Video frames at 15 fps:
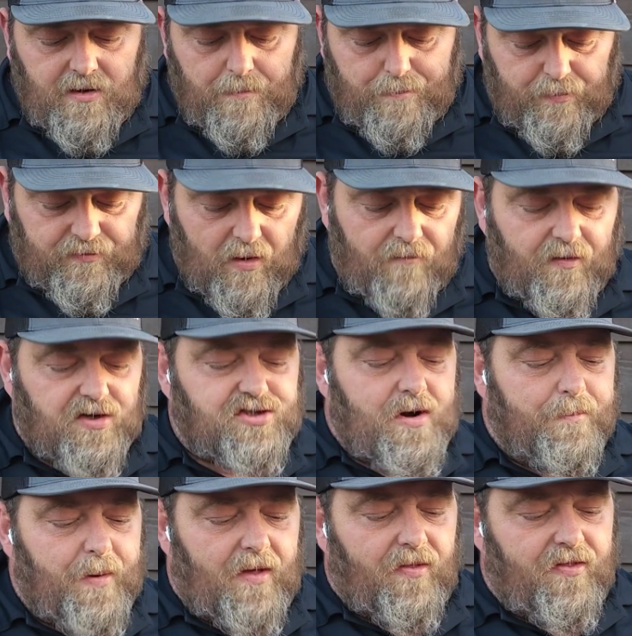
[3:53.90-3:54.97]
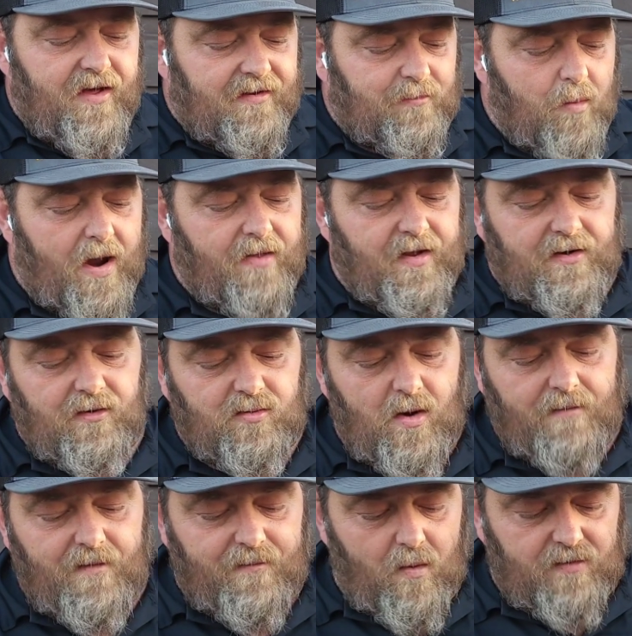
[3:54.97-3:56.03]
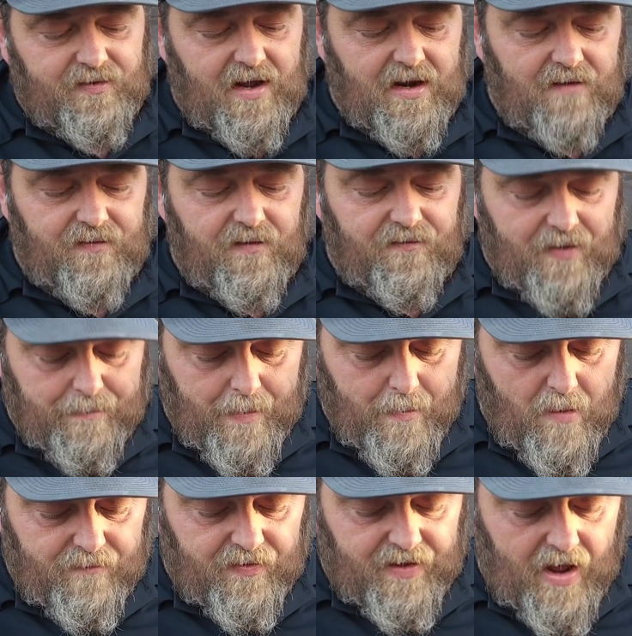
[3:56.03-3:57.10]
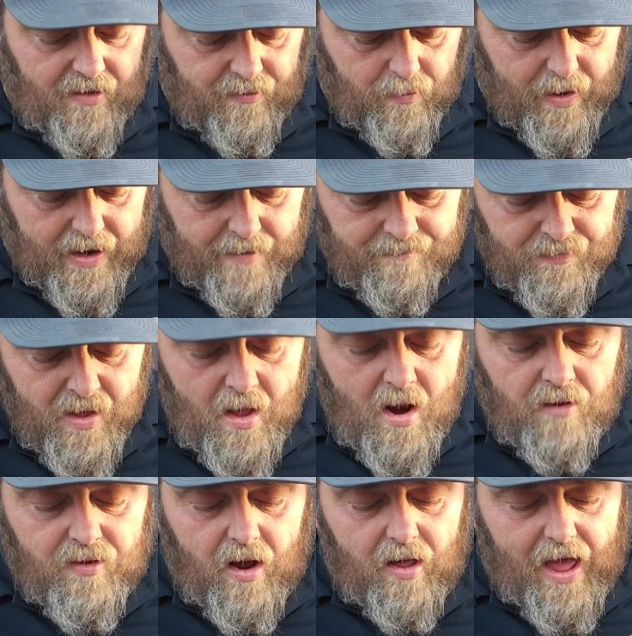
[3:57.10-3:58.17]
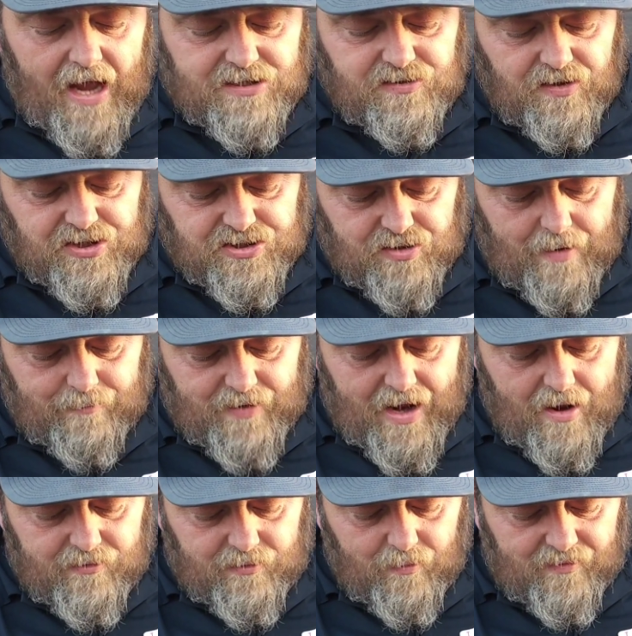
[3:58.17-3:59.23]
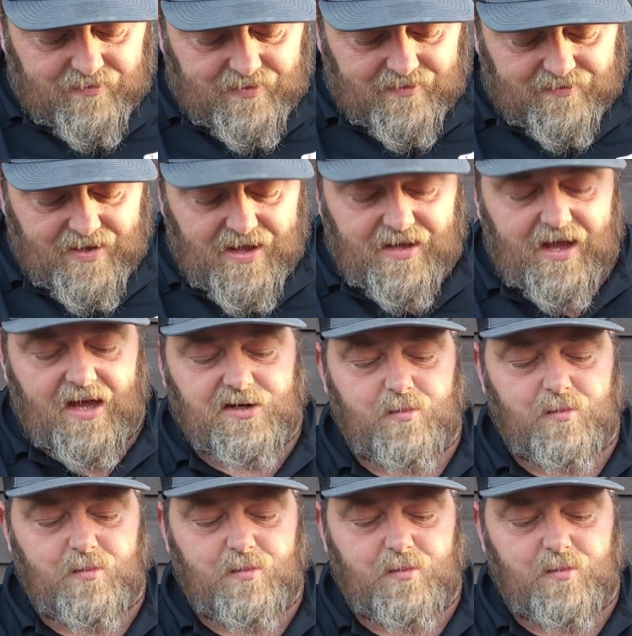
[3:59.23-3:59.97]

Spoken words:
so if you're stripping this way, they do 12 and 14. If you flip them over the other way, they'll actually strip down to a 16 gauge